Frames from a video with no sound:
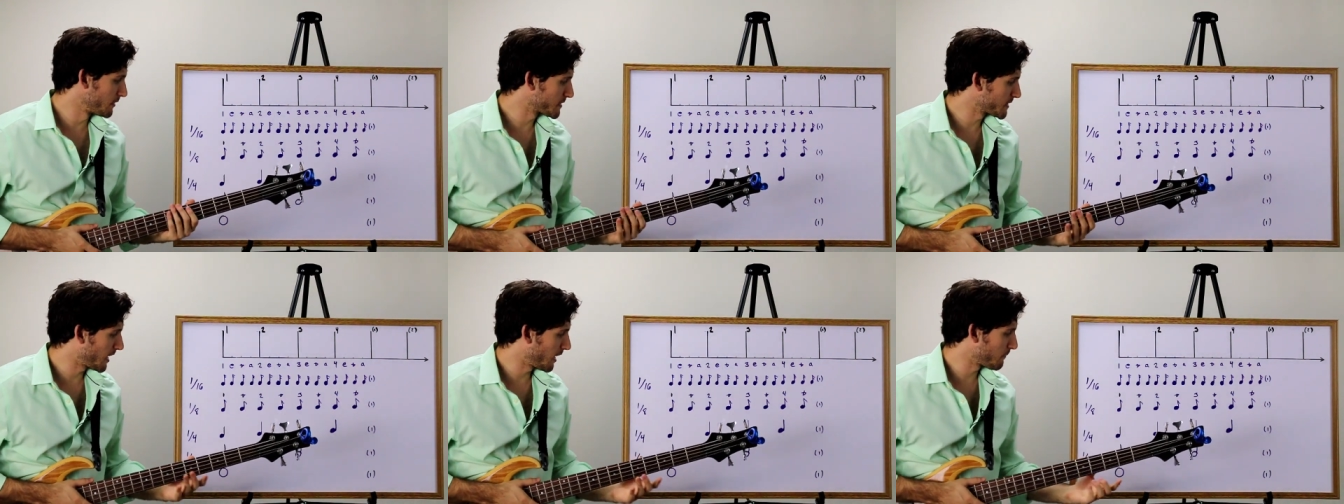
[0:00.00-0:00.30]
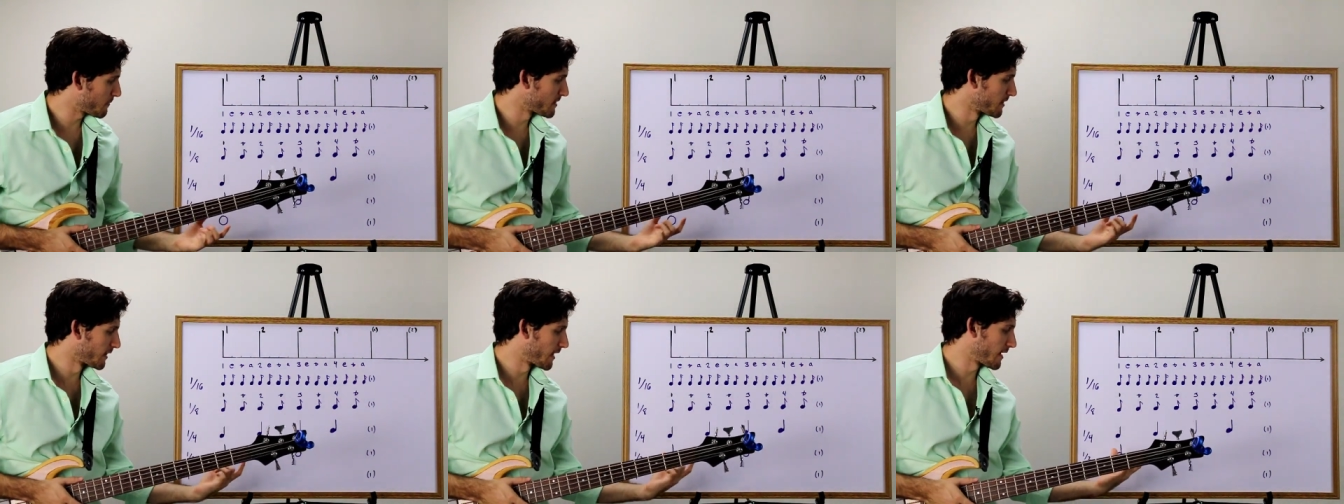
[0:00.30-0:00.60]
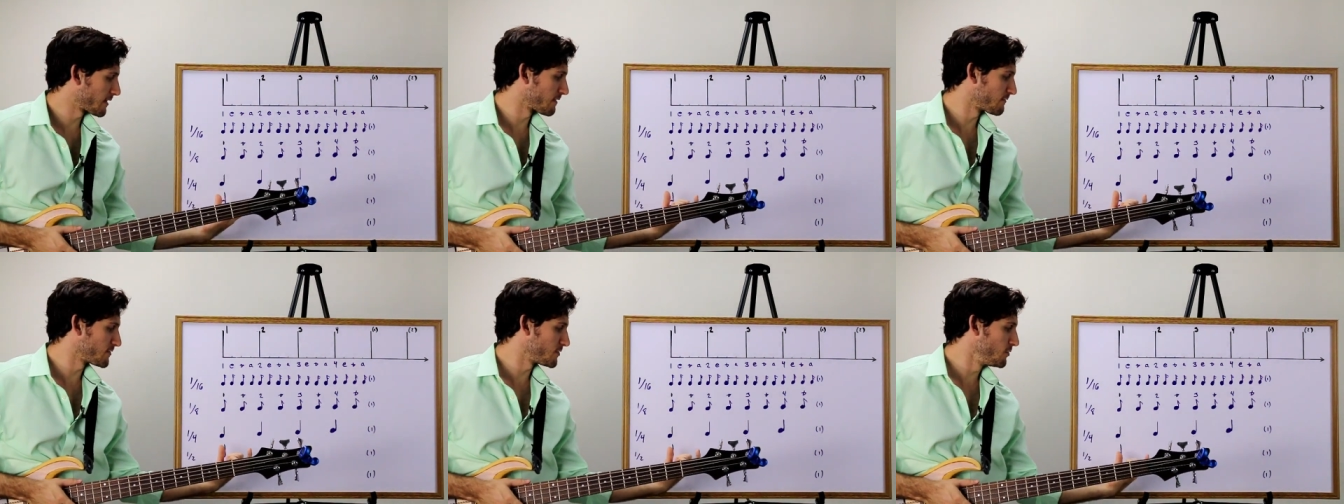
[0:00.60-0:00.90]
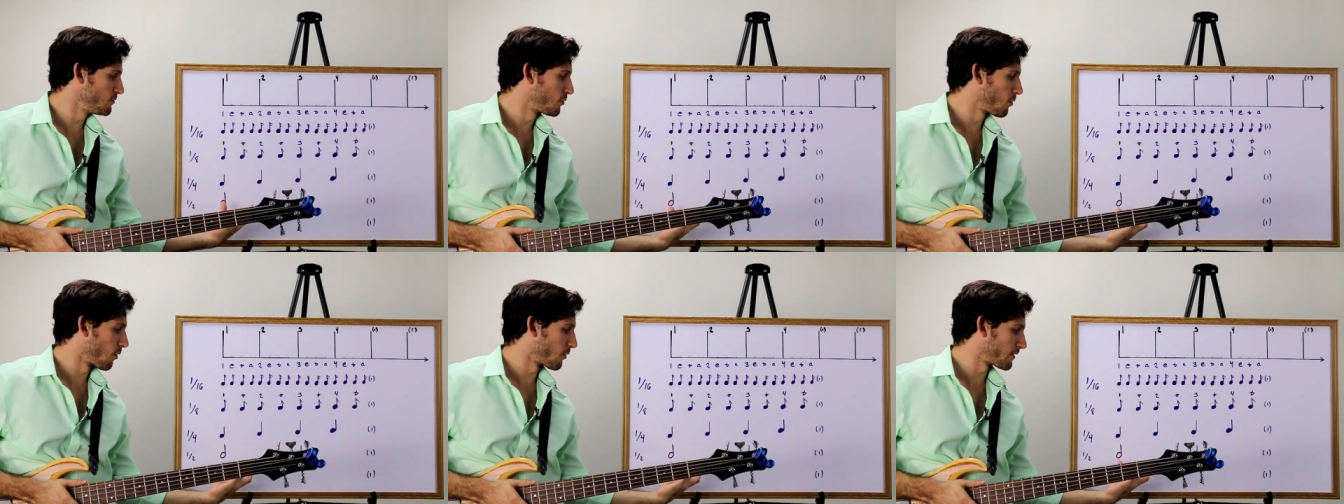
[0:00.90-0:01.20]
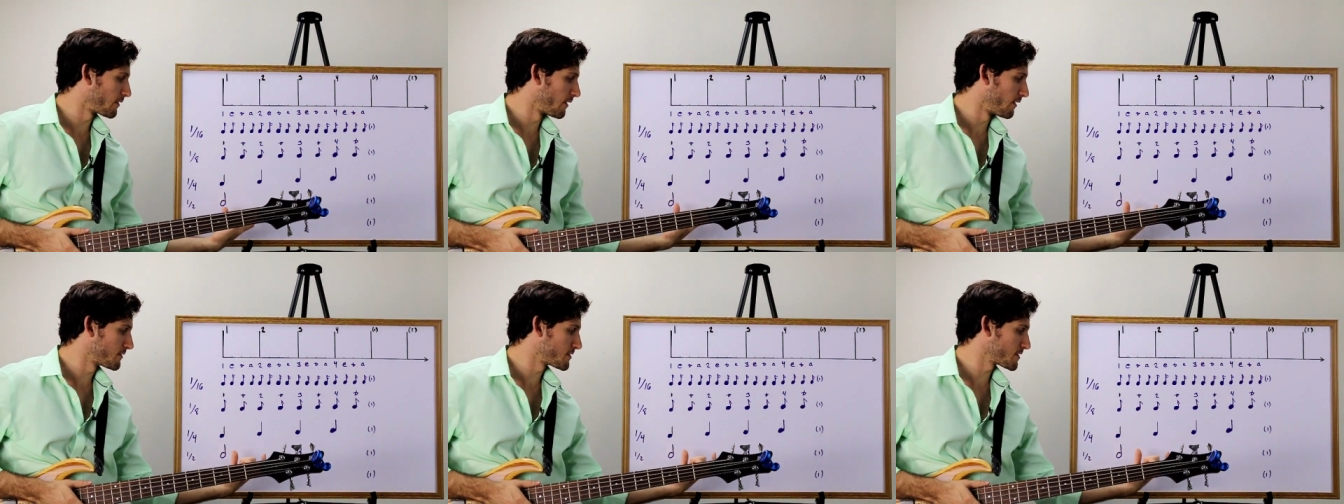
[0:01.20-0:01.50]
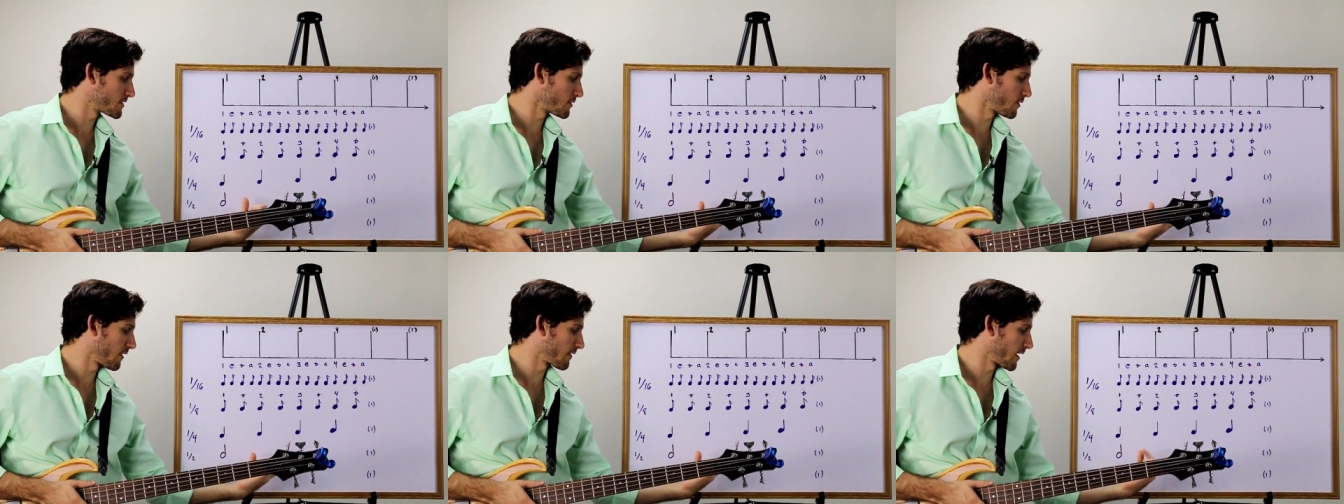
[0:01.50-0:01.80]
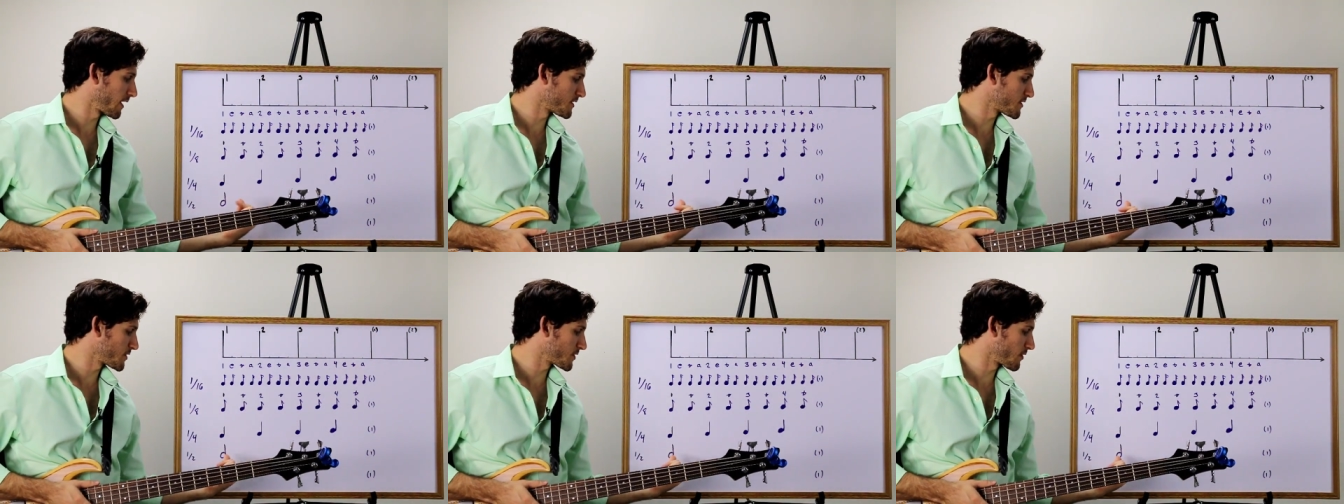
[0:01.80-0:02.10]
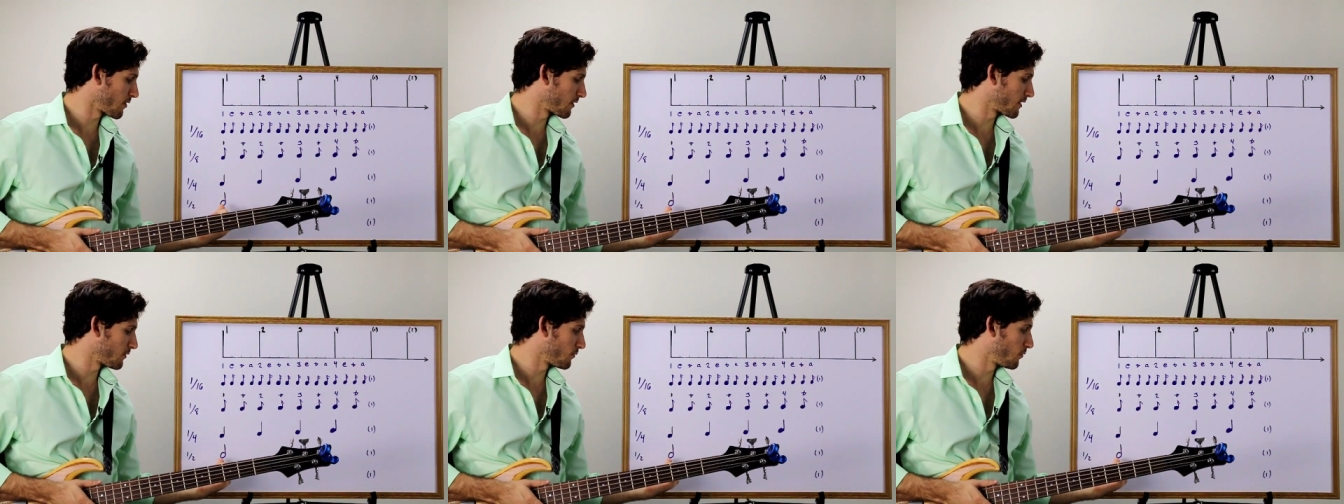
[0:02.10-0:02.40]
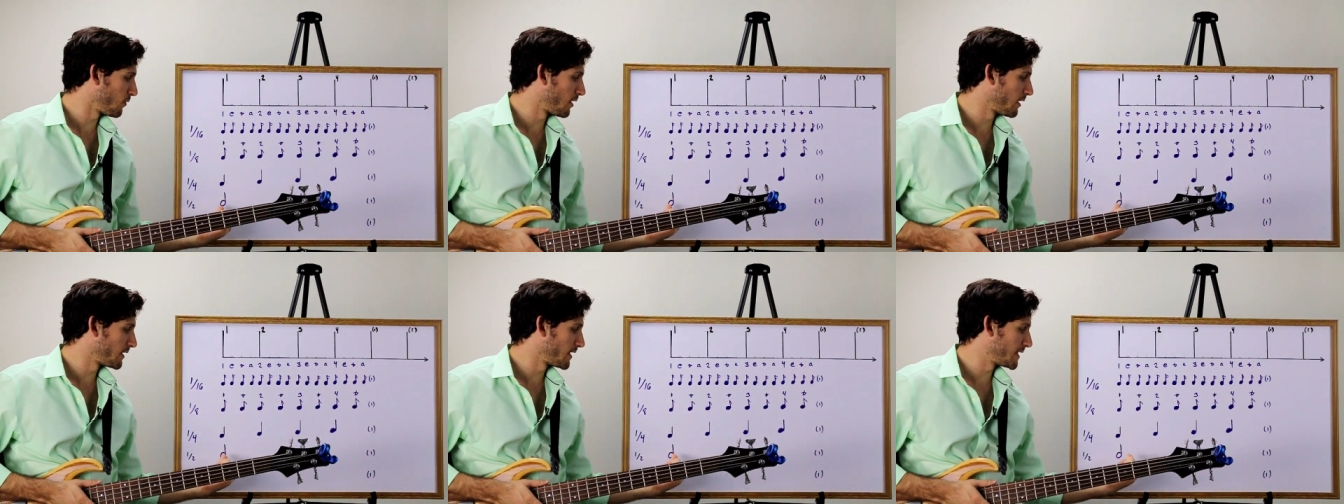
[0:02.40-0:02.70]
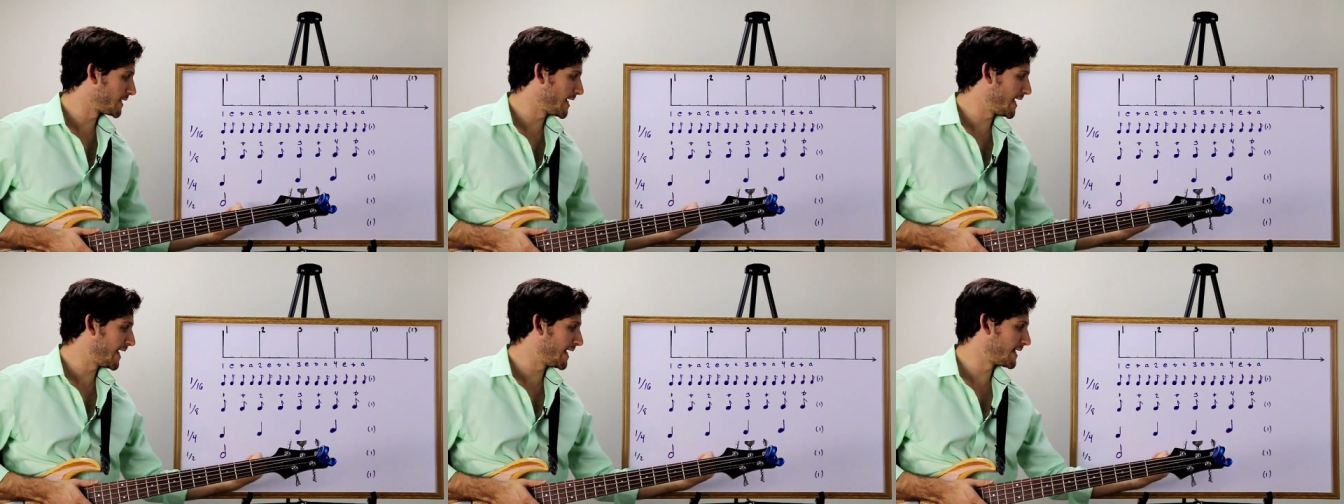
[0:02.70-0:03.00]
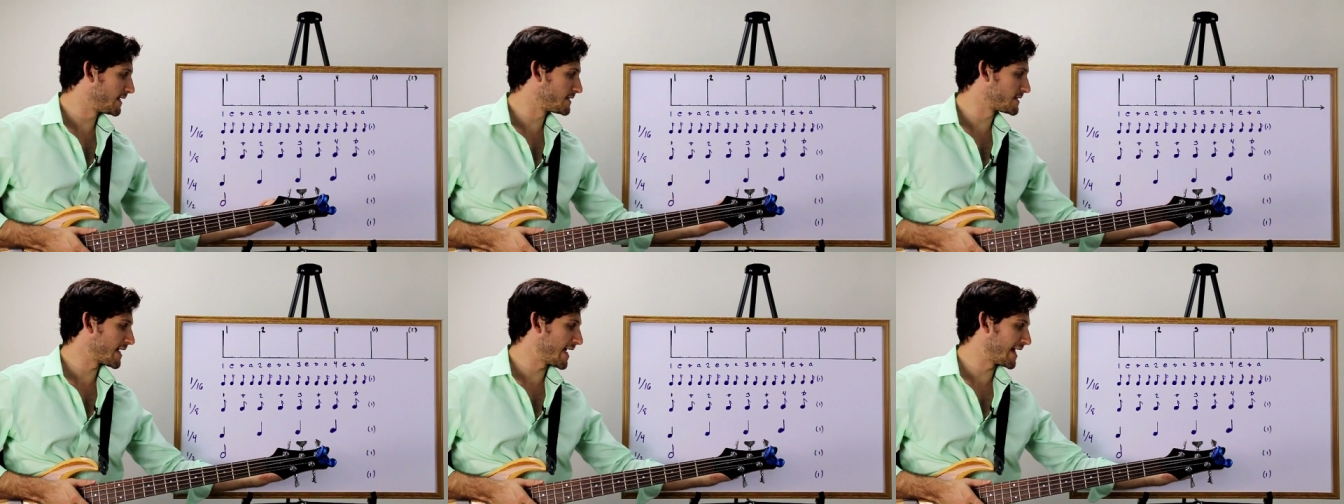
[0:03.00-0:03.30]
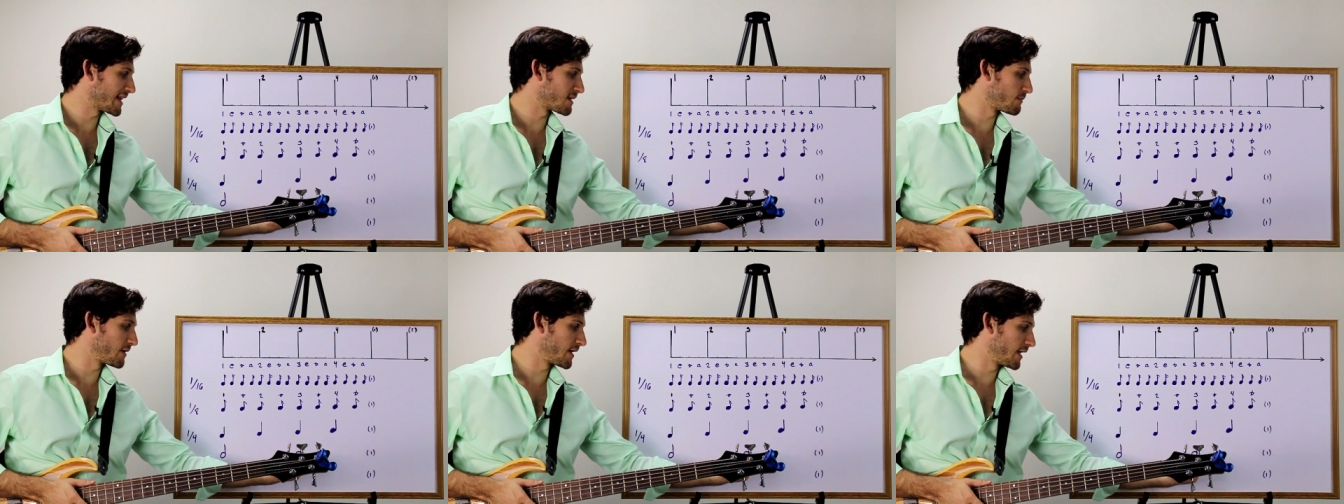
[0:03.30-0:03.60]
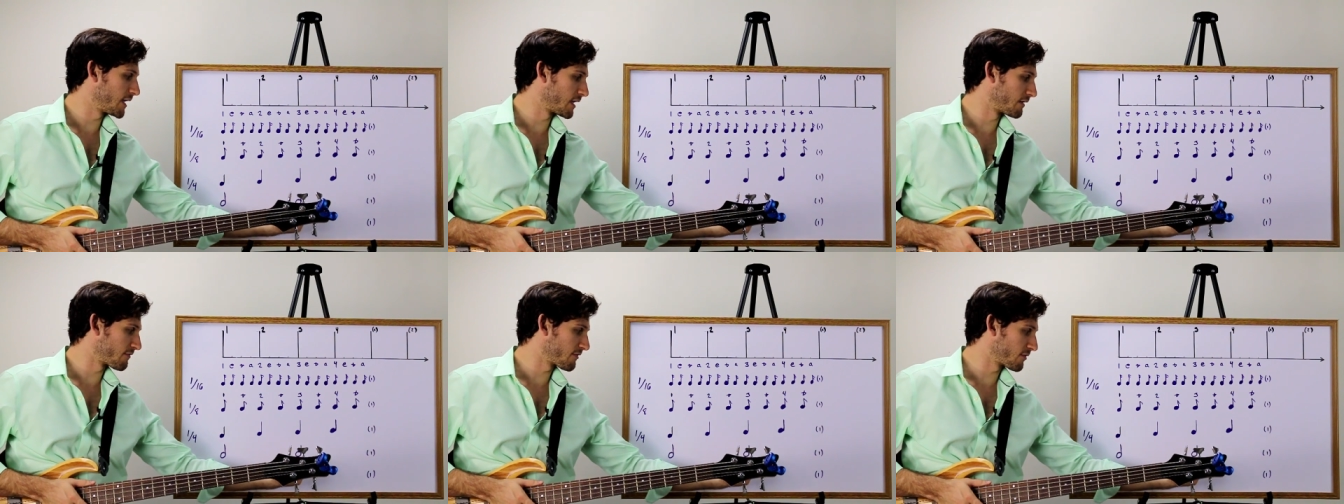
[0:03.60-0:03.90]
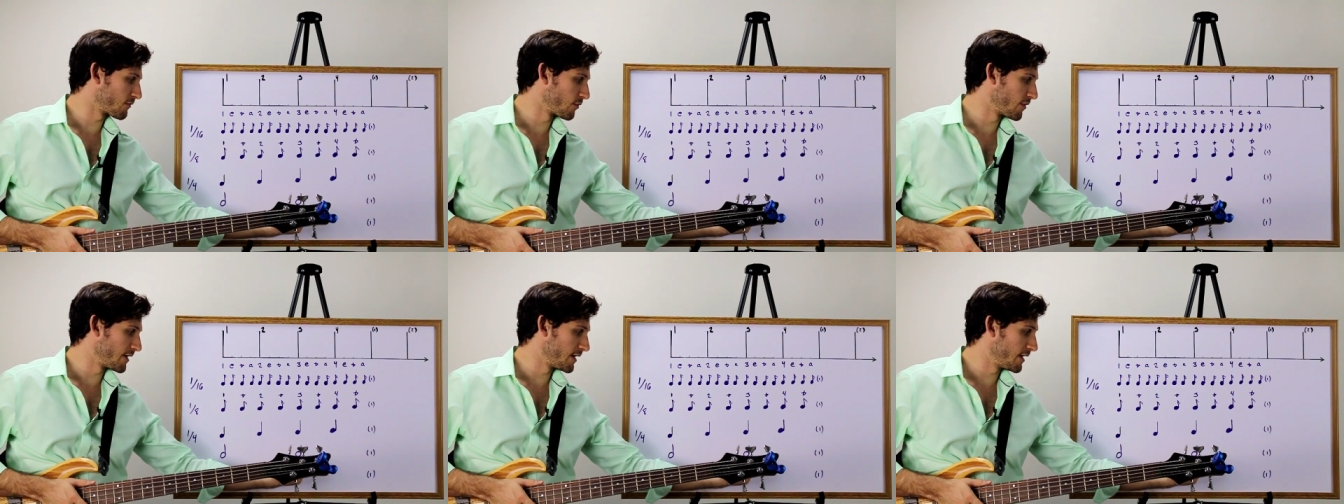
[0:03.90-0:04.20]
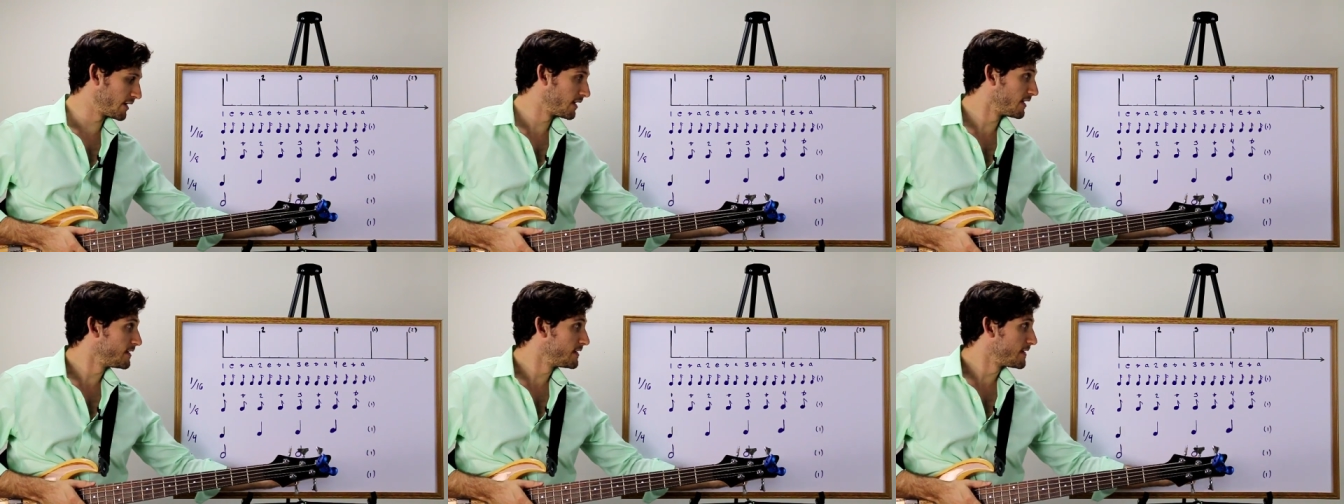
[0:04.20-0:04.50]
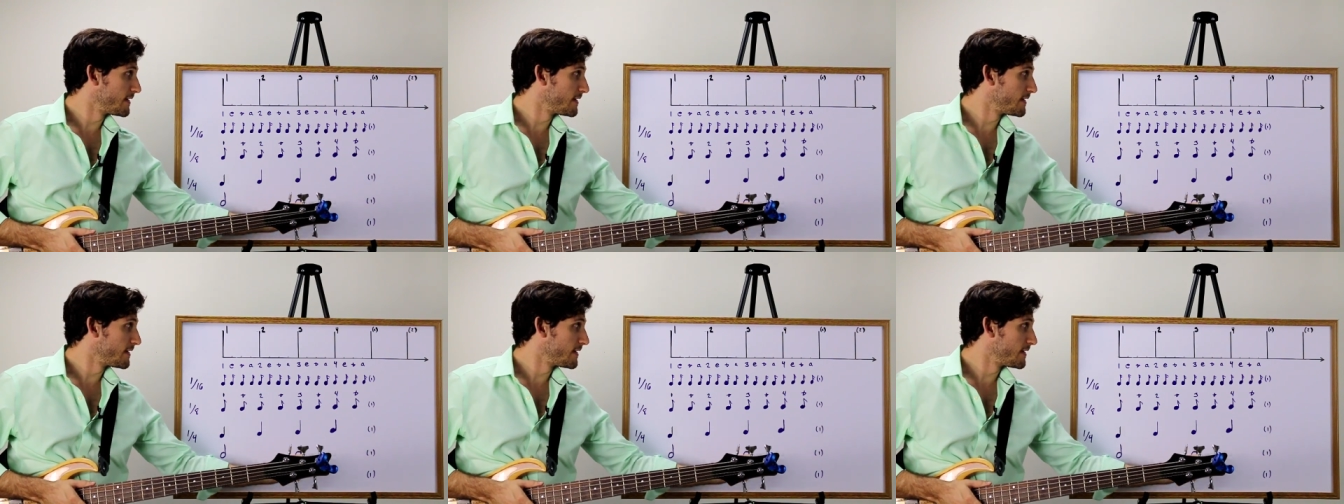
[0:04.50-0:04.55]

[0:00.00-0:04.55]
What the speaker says: It's got to be the length of 2 quarter notes, so I've got to start at 1 and end at the beginning of 3.